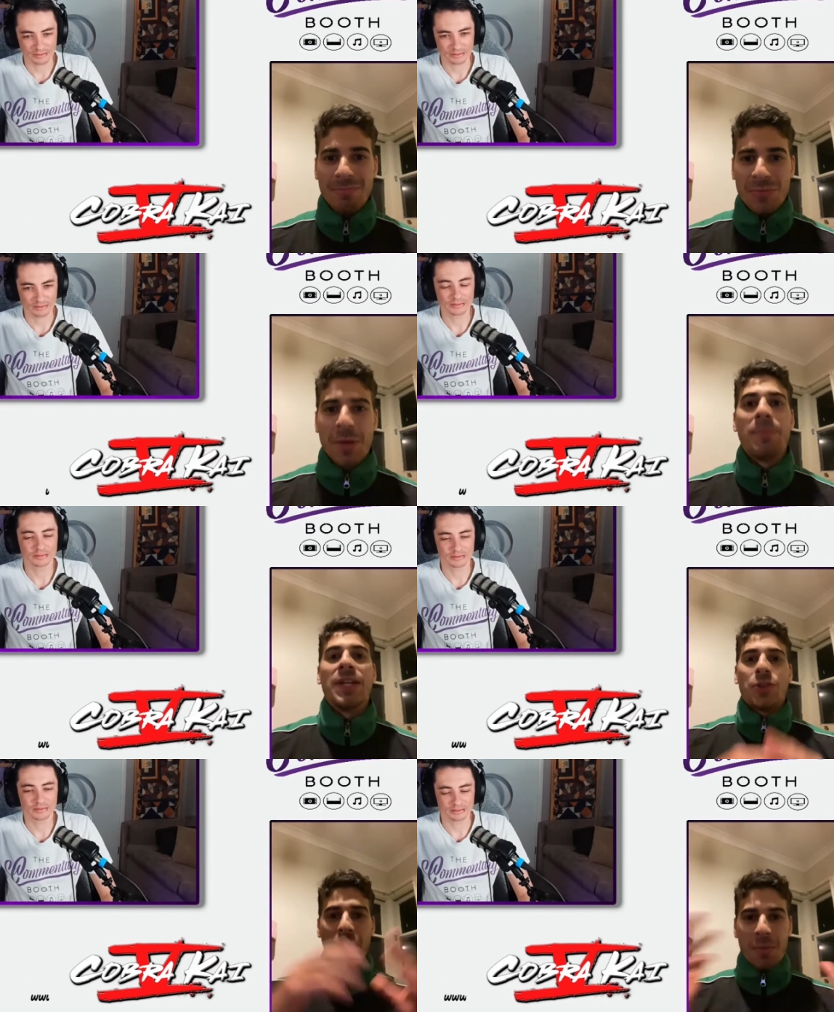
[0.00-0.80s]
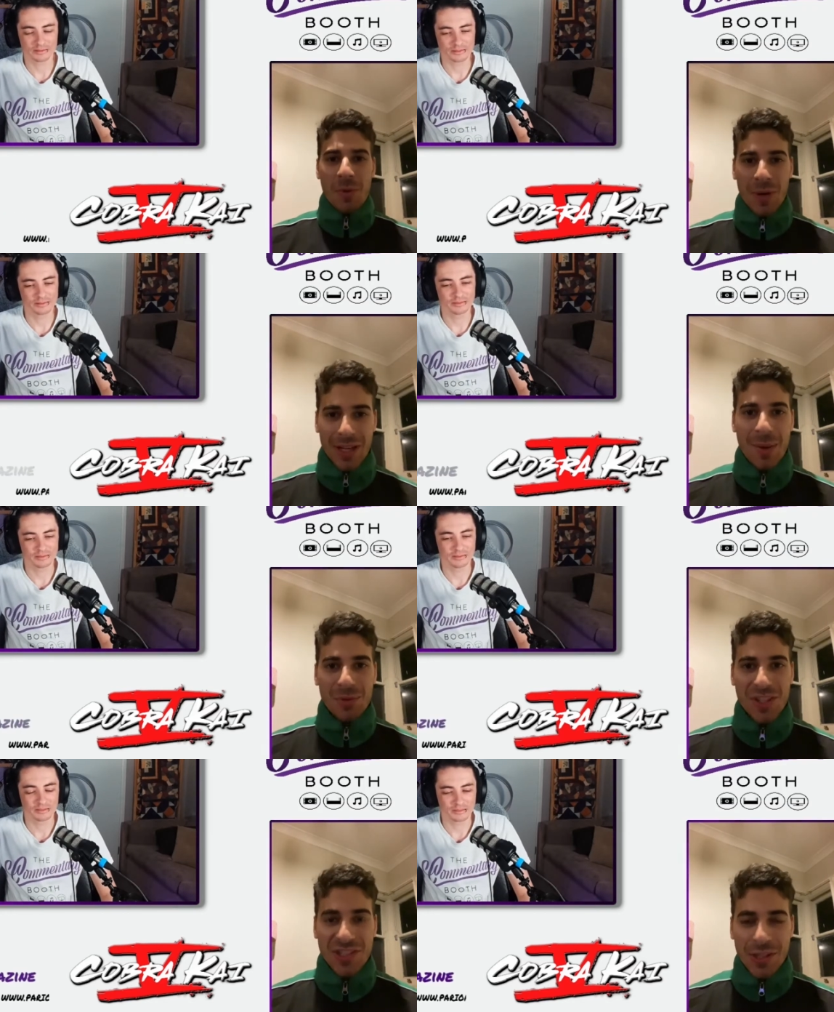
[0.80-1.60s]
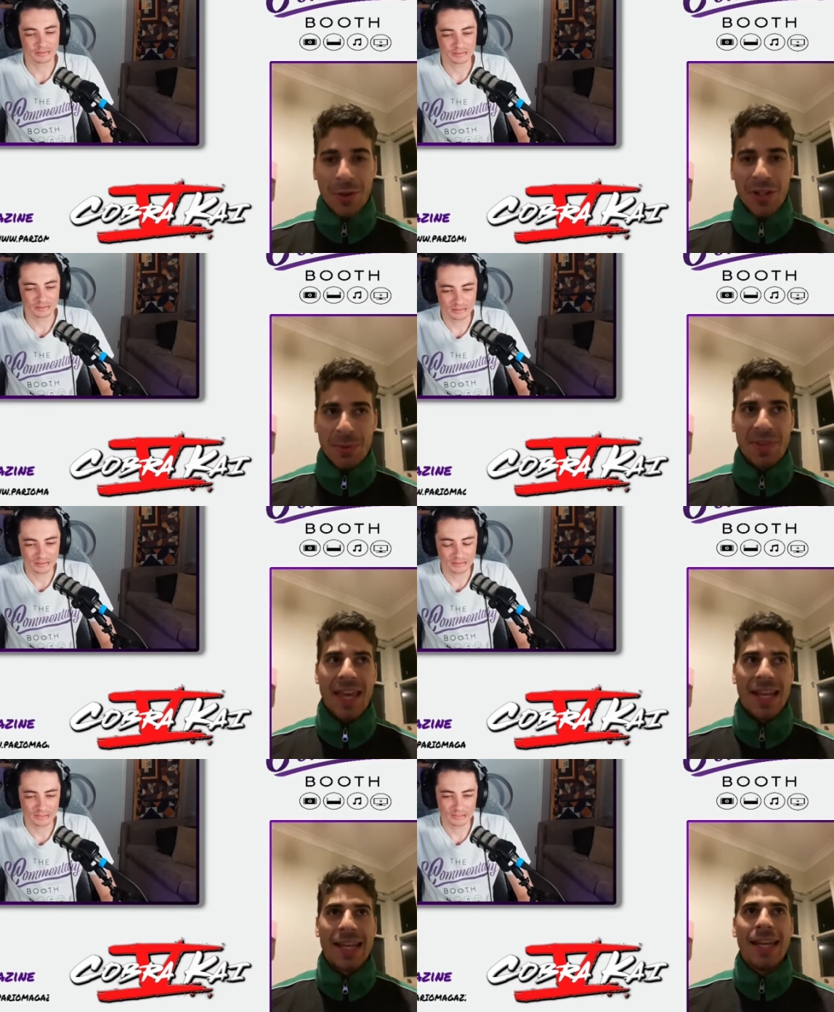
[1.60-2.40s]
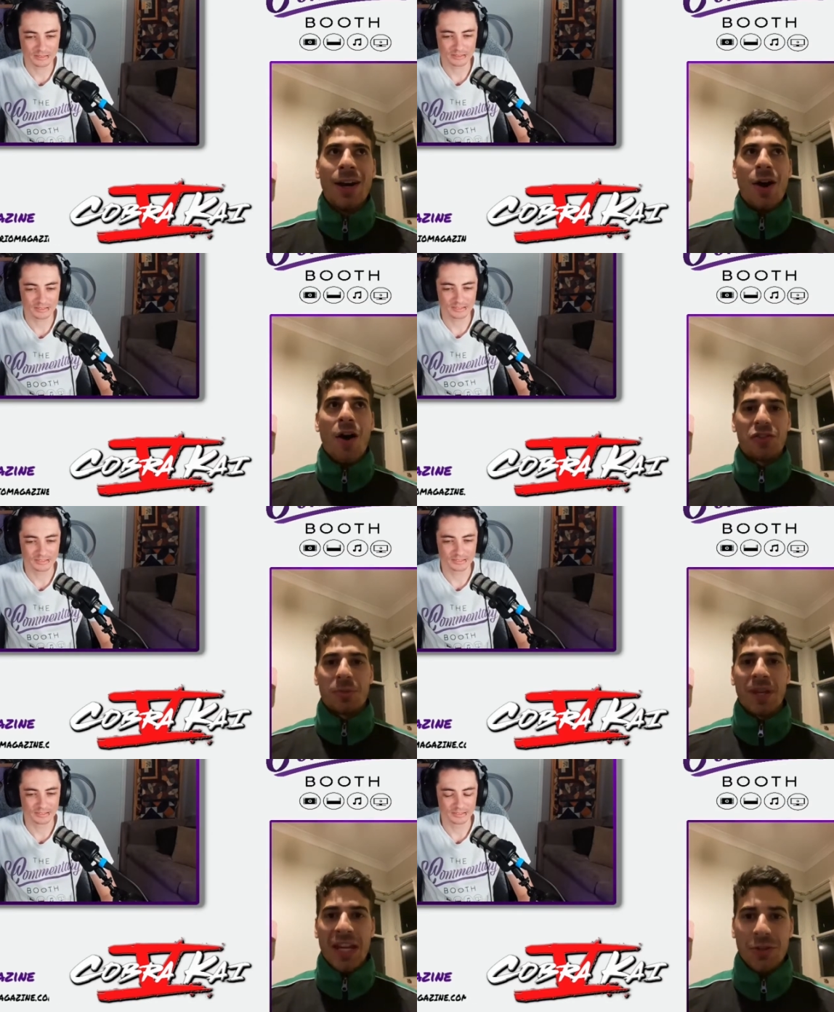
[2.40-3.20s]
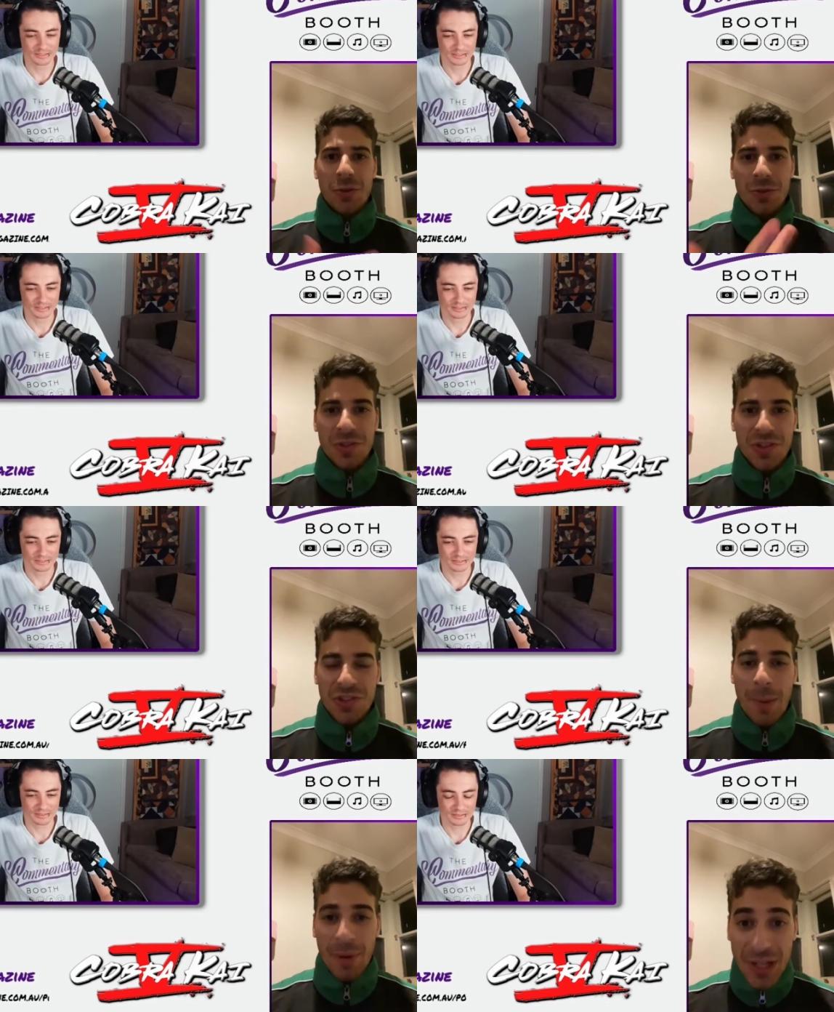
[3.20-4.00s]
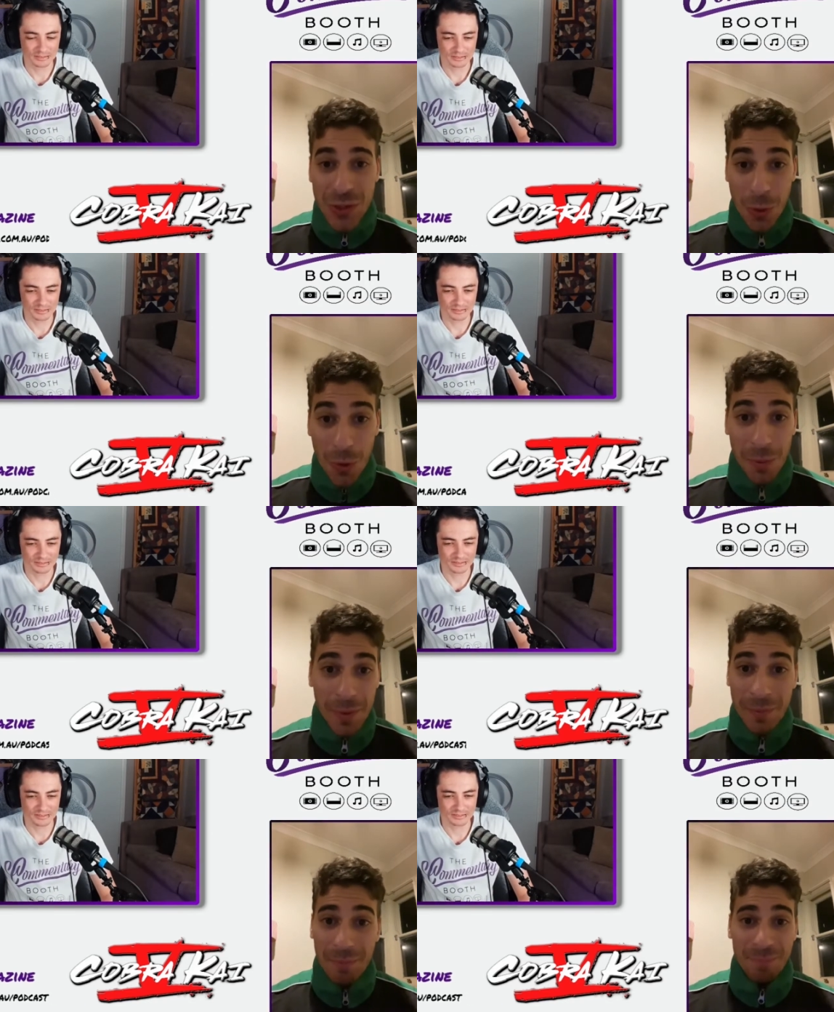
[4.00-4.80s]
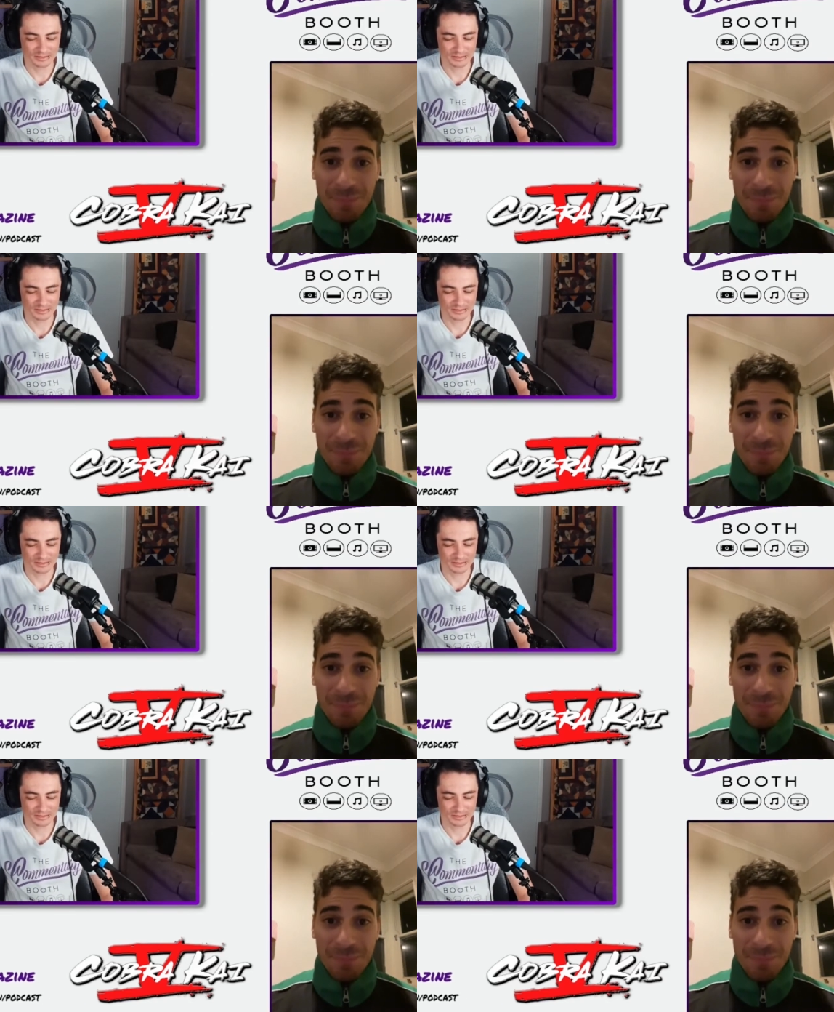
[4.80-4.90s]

Speaker 1: the big tournament when it comes to this series. But then obviously being introduced to this Japanese tournament